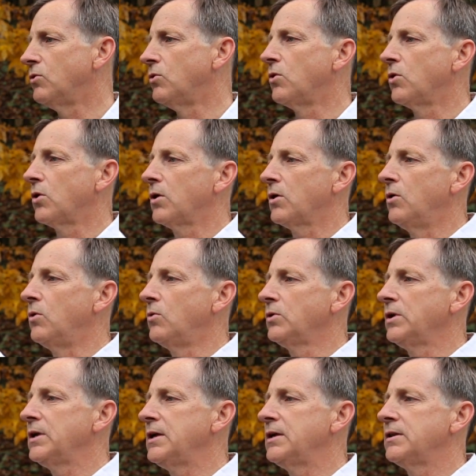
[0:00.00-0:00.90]
or
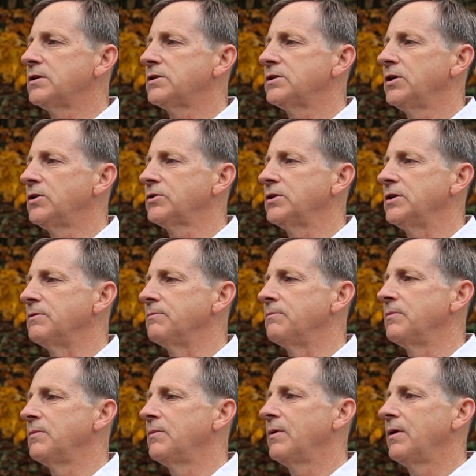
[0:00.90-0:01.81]
only in the
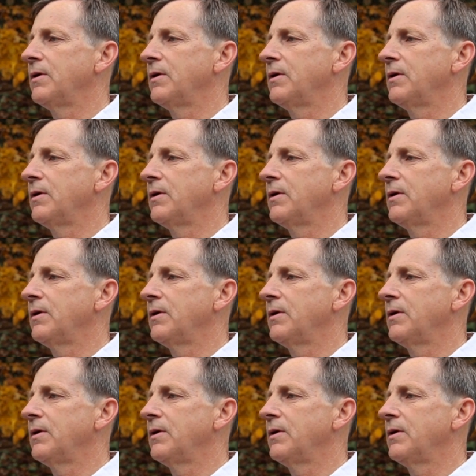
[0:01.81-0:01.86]
tilting